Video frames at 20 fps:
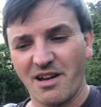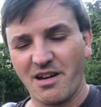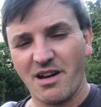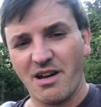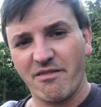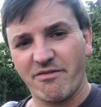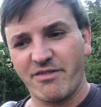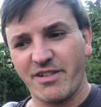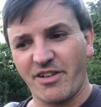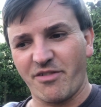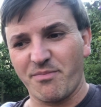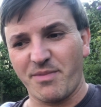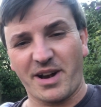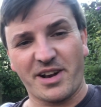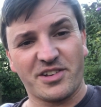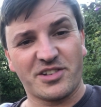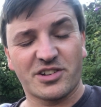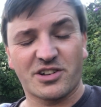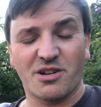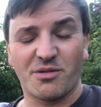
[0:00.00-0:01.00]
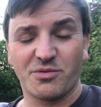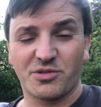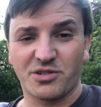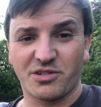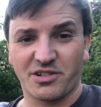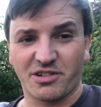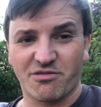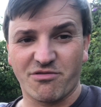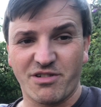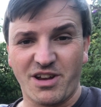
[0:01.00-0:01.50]
we've managed to come to an
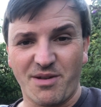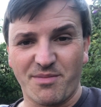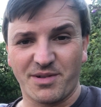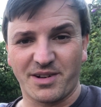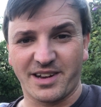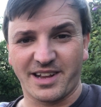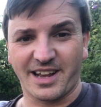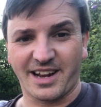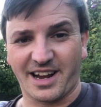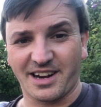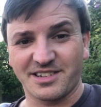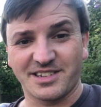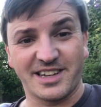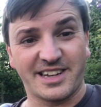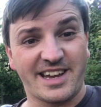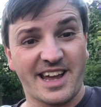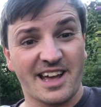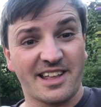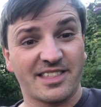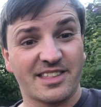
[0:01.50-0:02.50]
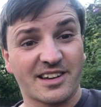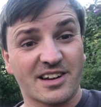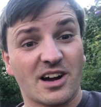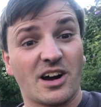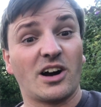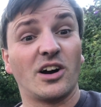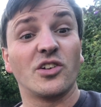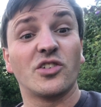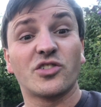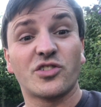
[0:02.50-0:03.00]
agreement and actually get the
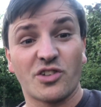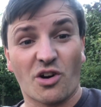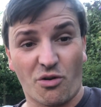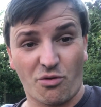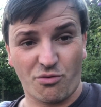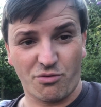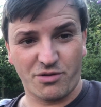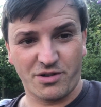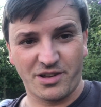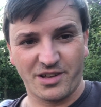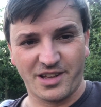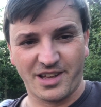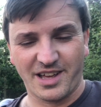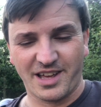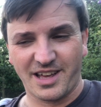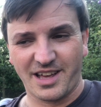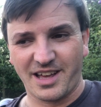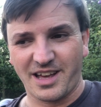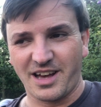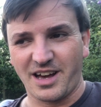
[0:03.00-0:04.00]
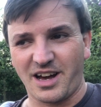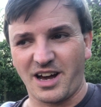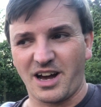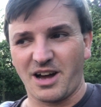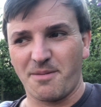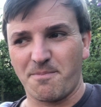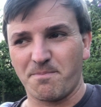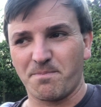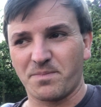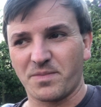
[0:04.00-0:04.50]
car sold.
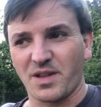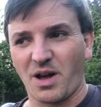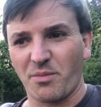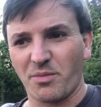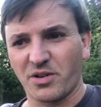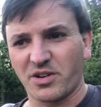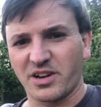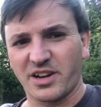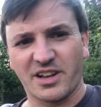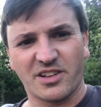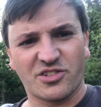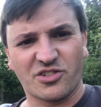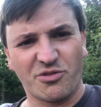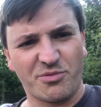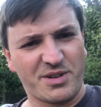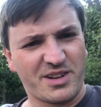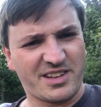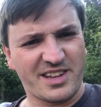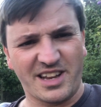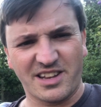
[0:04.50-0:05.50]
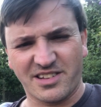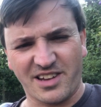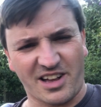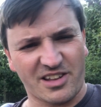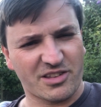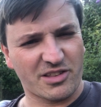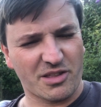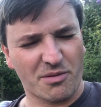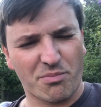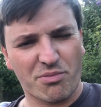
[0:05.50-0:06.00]
I'm not going to get too many details
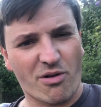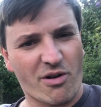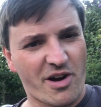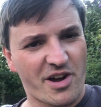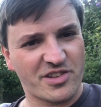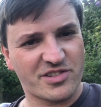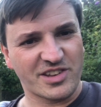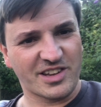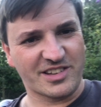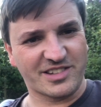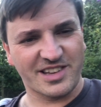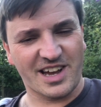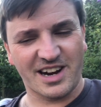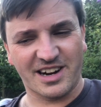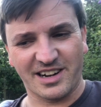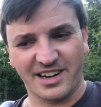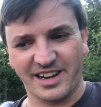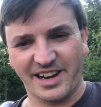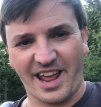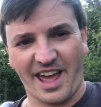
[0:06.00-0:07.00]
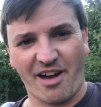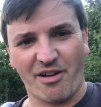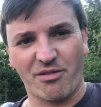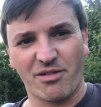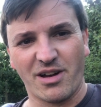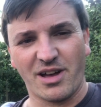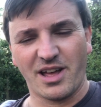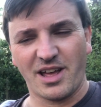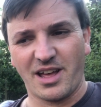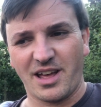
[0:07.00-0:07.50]
of the price exactly now,
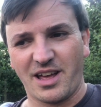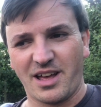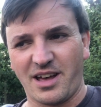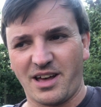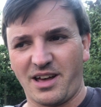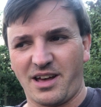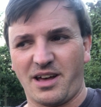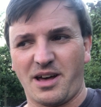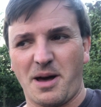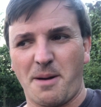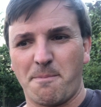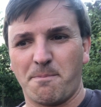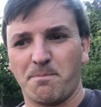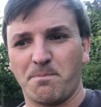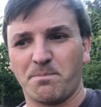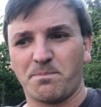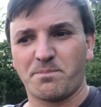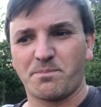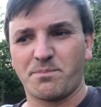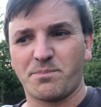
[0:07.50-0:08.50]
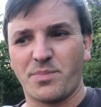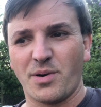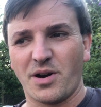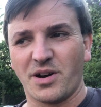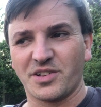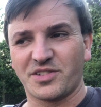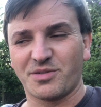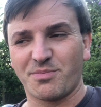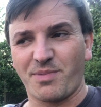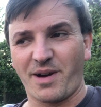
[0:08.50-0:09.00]

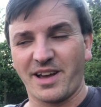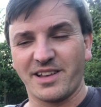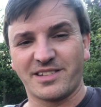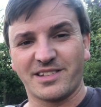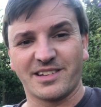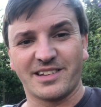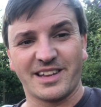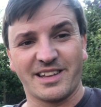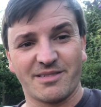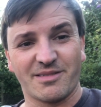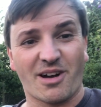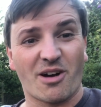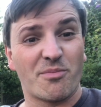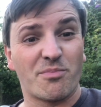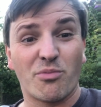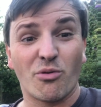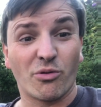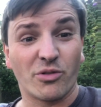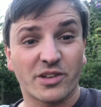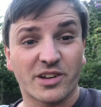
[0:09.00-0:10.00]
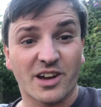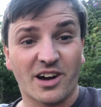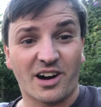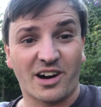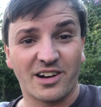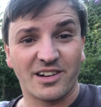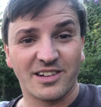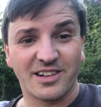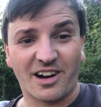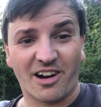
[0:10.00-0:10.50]
but basically I've bought the car.
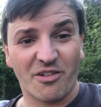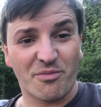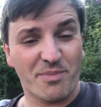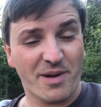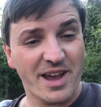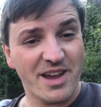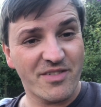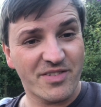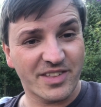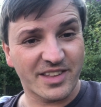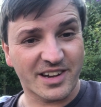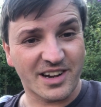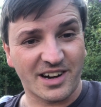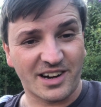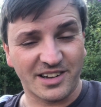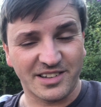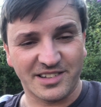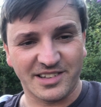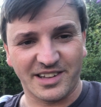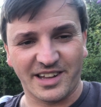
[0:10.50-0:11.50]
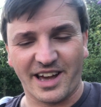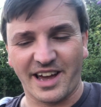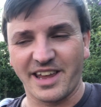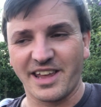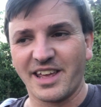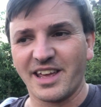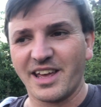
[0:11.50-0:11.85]
I've paid for the car today,